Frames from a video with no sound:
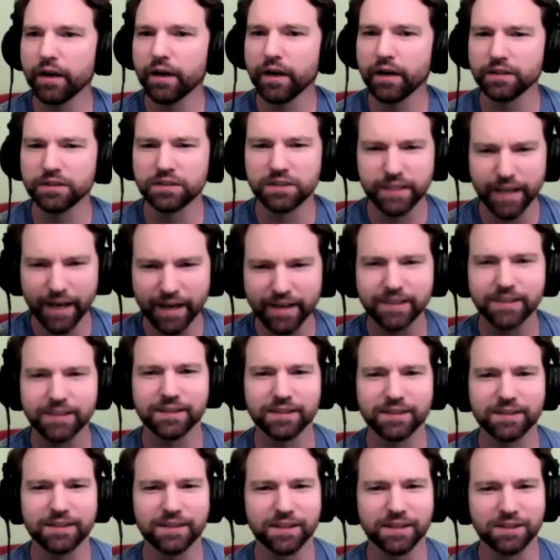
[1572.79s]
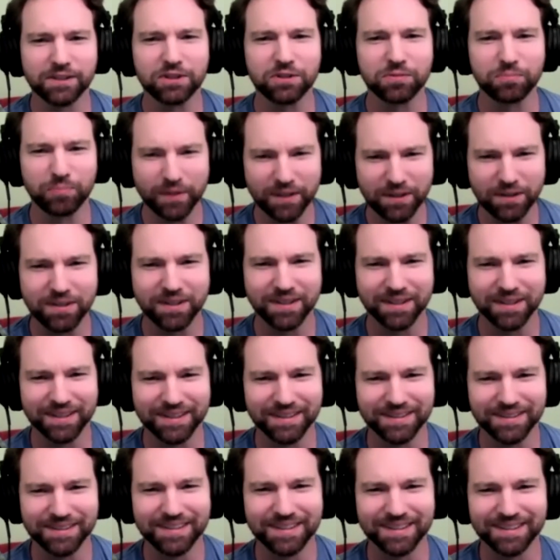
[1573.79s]
a, decadent
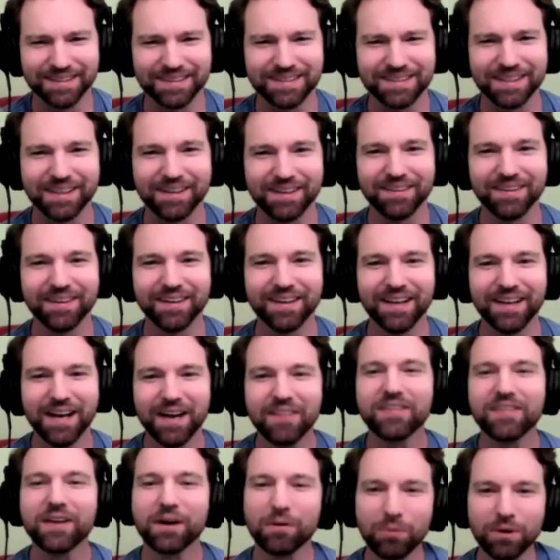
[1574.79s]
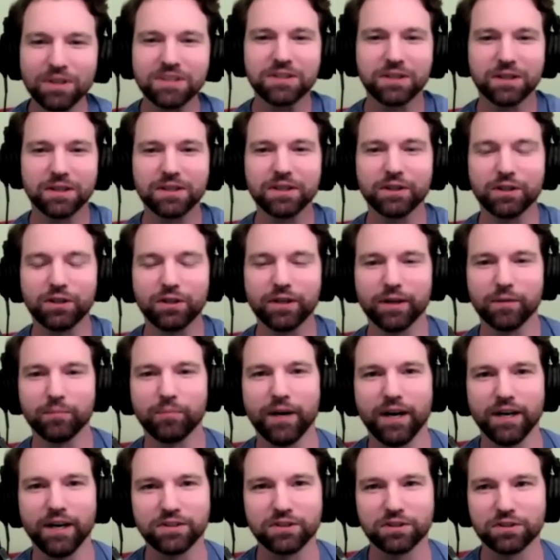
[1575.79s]
experience and so there was a little
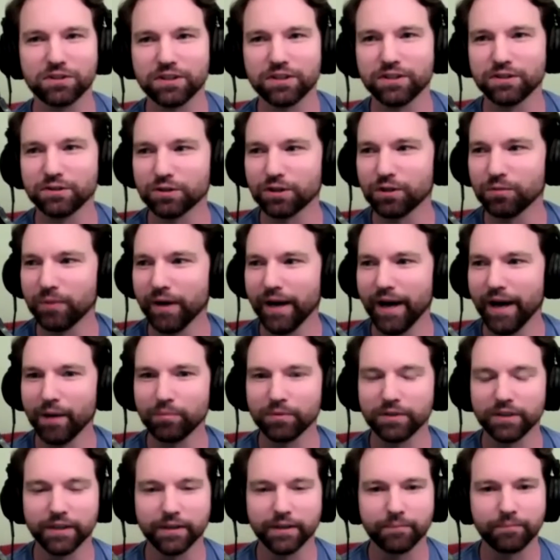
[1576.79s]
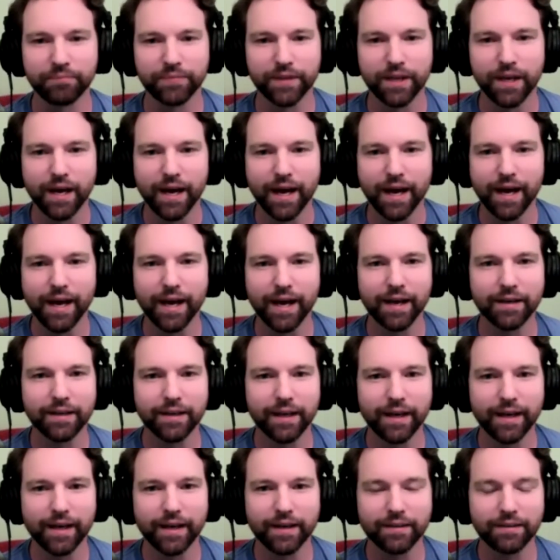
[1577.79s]
imposter syndrome happening
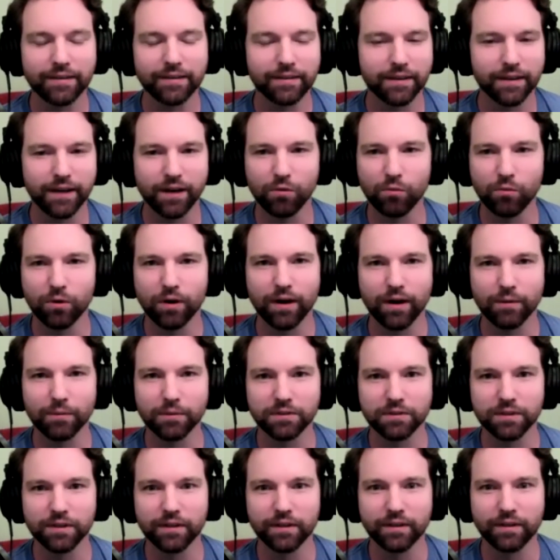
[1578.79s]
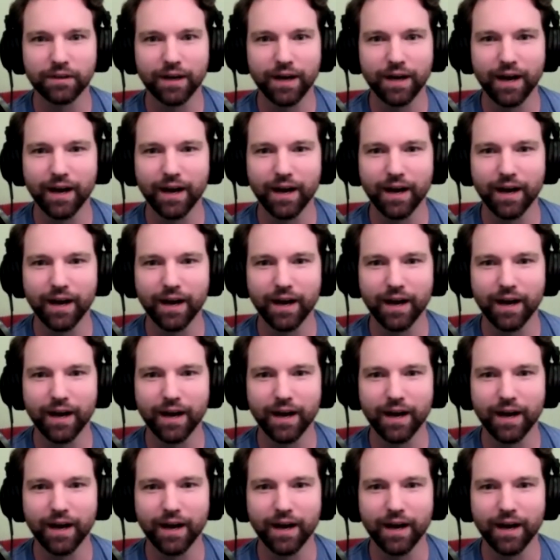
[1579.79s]
and and you know where i was like